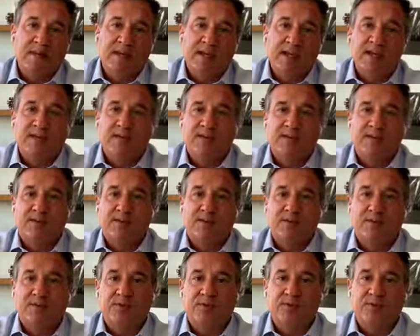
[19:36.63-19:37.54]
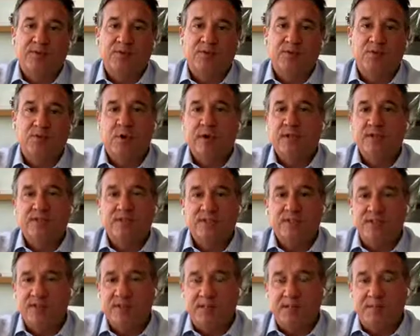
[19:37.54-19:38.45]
a guest through questions.